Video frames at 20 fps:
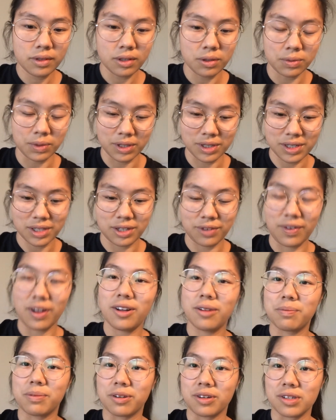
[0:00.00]
Whereas a
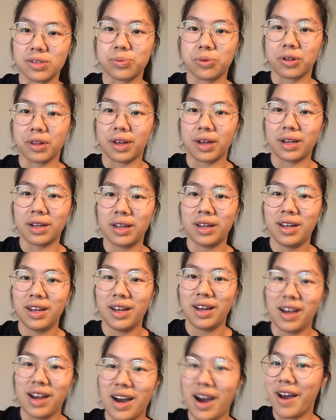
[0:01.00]
developer is more like,
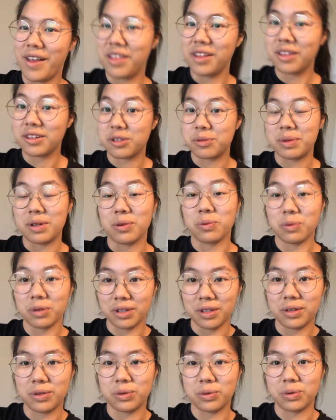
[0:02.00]
I think this would be a
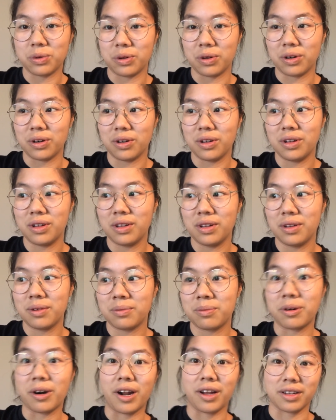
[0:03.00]
really cool
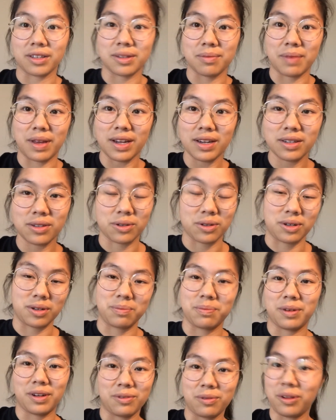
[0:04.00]
product to make
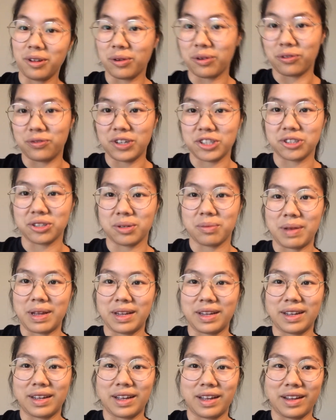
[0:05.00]
or a really cool feature to
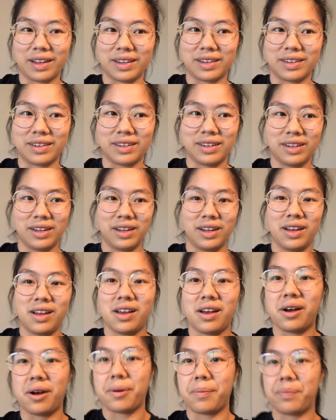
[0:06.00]
make, and
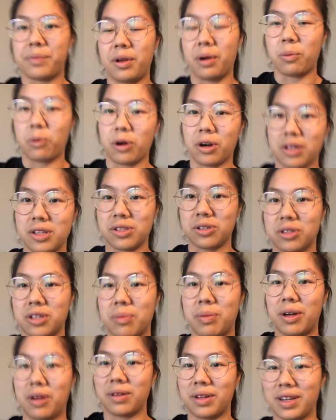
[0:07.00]
they're more concerned
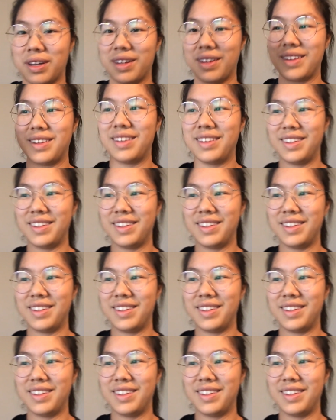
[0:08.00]
about like